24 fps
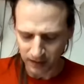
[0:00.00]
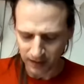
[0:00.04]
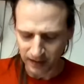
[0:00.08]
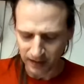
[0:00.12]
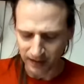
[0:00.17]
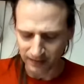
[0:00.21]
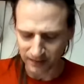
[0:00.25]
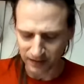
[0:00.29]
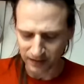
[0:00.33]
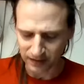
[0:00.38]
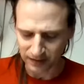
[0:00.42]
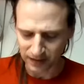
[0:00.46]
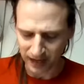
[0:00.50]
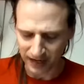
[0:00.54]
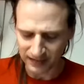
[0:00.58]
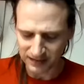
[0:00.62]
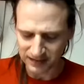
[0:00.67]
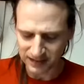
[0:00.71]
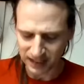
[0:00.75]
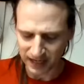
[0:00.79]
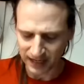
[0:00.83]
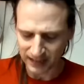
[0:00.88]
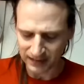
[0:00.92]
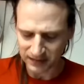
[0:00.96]
and the
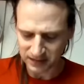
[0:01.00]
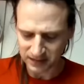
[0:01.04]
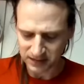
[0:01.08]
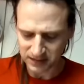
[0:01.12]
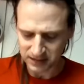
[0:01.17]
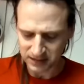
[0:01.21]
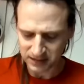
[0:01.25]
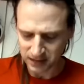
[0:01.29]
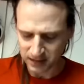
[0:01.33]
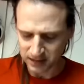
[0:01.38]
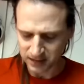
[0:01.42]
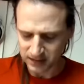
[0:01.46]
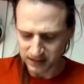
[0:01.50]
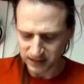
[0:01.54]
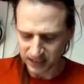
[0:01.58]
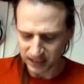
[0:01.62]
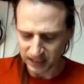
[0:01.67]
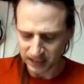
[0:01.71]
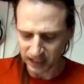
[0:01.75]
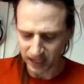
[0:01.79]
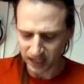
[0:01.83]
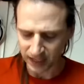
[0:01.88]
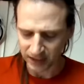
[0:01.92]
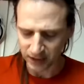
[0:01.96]
Nysites
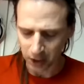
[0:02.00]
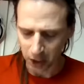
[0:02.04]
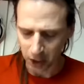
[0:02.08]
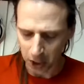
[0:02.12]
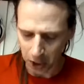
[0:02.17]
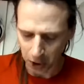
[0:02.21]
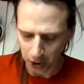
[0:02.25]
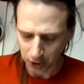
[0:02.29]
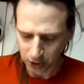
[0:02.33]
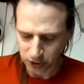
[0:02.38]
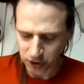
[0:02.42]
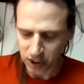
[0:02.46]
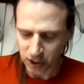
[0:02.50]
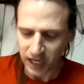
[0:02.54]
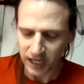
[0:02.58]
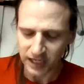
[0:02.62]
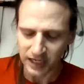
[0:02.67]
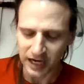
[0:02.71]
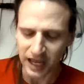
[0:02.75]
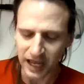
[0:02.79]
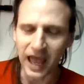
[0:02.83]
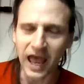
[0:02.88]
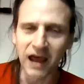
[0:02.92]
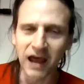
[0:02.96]
see like hawks
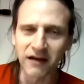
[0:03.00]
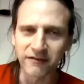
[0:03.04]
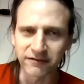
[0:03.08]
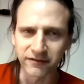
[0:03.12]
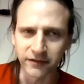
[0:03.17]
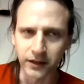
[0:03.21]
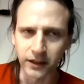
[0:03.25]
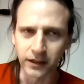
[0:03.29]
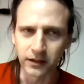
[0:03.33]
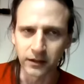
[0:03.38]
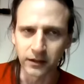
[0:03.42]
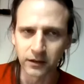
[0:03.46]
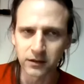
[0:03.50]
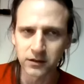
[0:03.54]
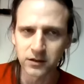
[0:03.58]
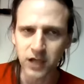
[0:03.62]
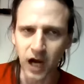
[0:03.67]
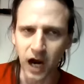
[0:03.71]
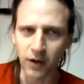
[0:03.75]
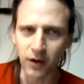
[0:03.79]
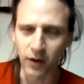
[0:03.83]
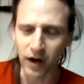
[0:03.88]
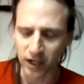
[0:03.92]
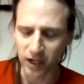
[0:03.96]
in every
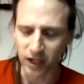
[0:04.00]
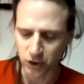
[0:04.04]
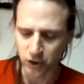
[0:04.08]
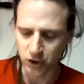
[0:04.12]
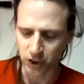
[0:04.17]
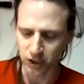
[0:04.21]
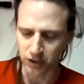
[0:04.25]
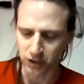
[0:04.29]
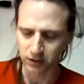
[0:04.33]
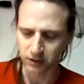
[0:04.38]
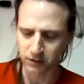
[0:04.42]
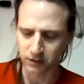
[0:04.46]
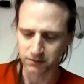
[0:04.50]
direction.